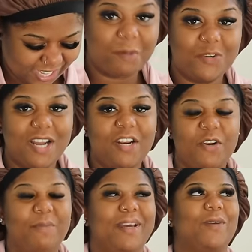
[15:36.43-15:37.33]
I'm trying to
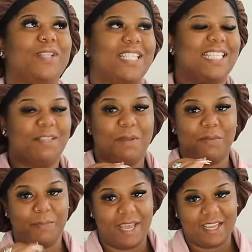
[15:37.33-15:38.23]
do better with texting
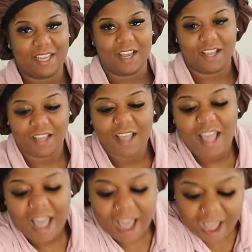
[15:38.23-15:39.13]
people back, y'all.
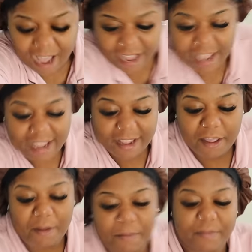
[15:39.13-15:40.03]
I
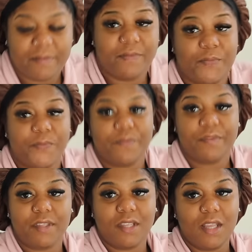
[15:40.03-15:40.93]
am
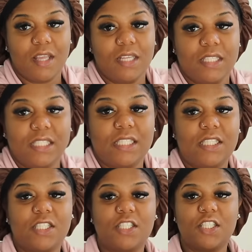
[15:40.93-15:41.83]

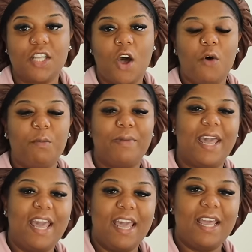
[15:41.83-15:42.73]
so
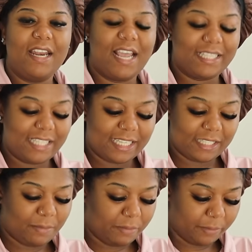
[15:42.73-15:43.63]
bad at
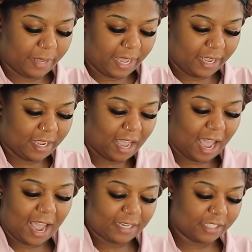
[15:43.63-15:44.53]
texting people back.
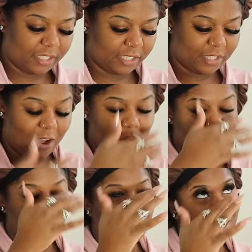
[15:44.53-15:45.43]
I just don't.